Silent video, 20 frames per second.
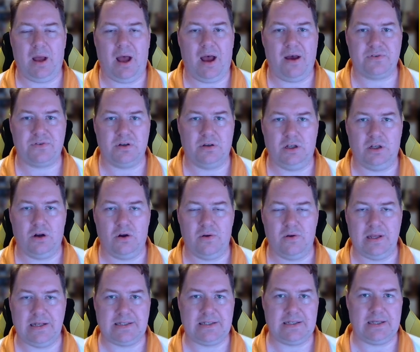after
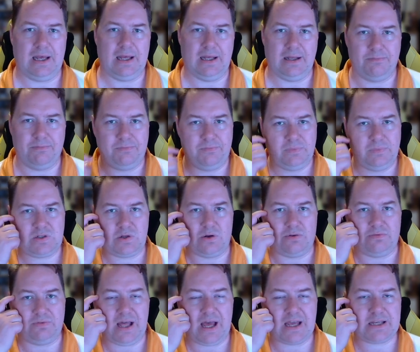its
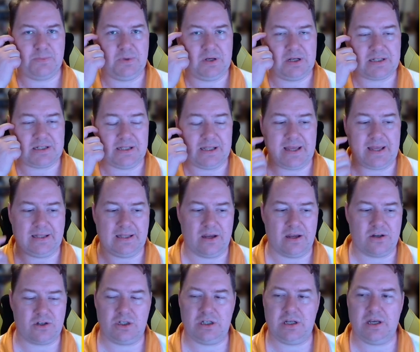sort of last minute delay
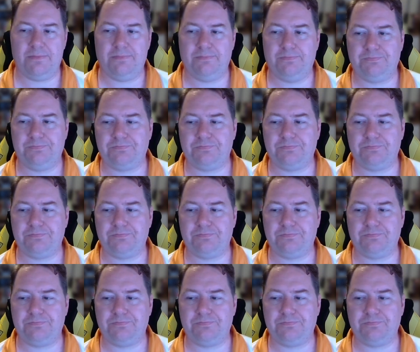last year.